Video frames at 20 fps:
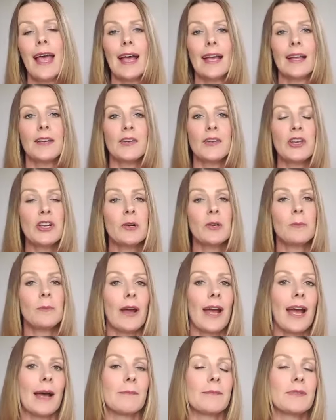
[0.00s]
And, you know,
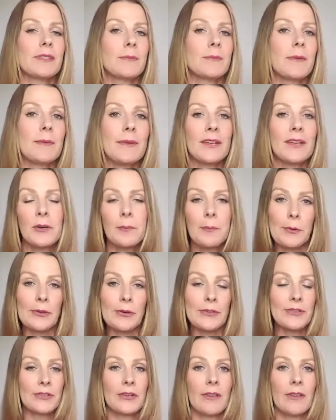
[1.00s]
perhaps maybe in her
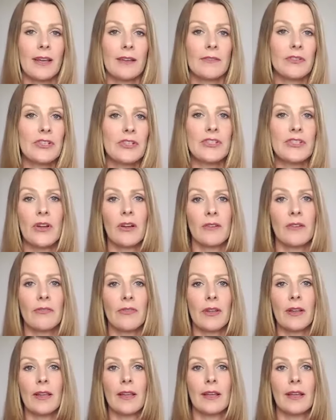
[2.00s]
personal life, she's not
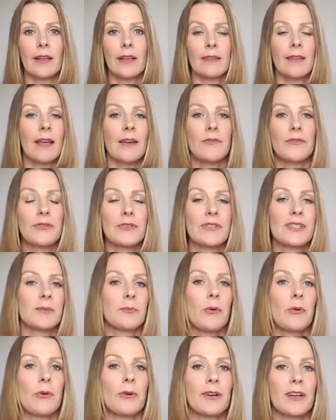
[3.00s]
feeling loved or
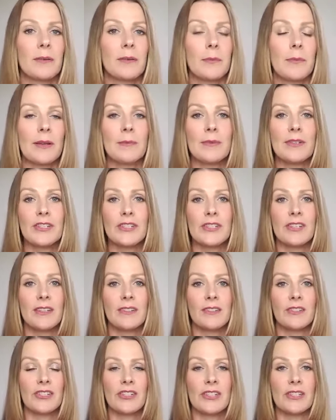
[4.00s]
supported. Maybe
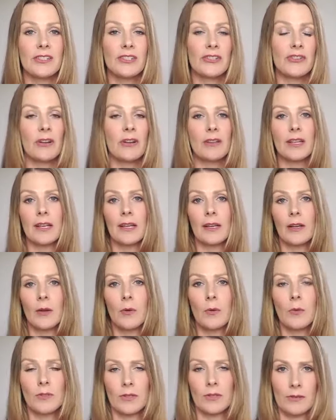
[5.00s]
she's struggling,
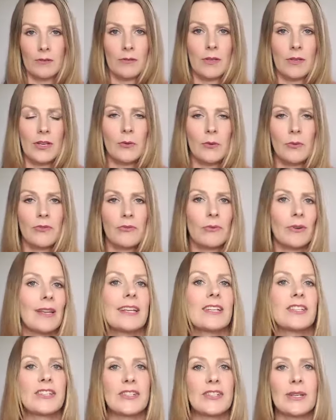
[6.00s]
you know, with
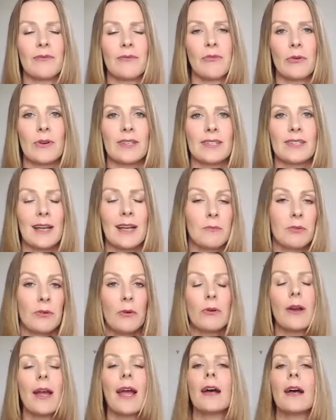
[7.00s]
relationship, for example,
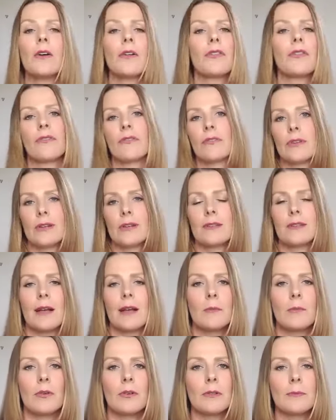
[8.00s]
or health, for
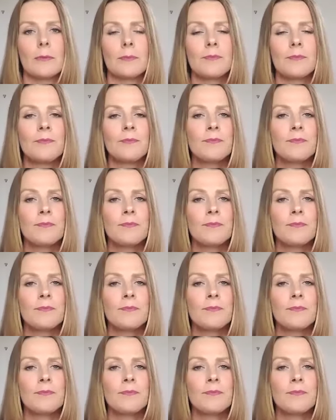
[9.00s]
example.